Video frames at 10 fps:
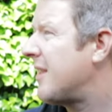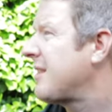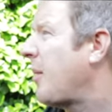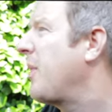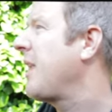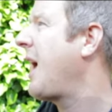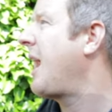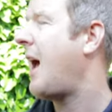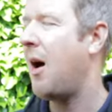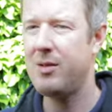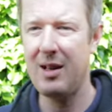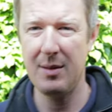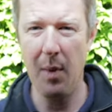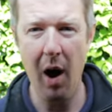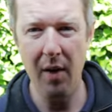this up in the air now, take
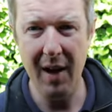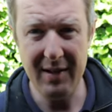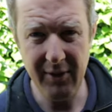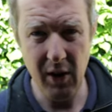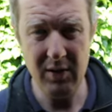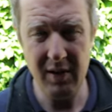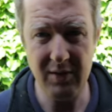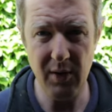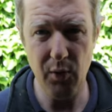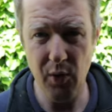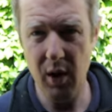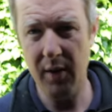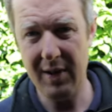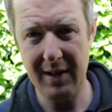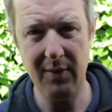some high-res photos of the
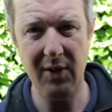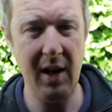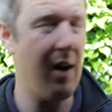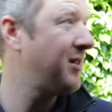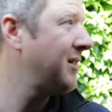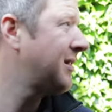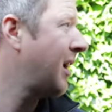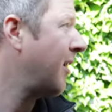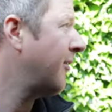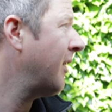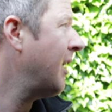roof, take some videos and stuff,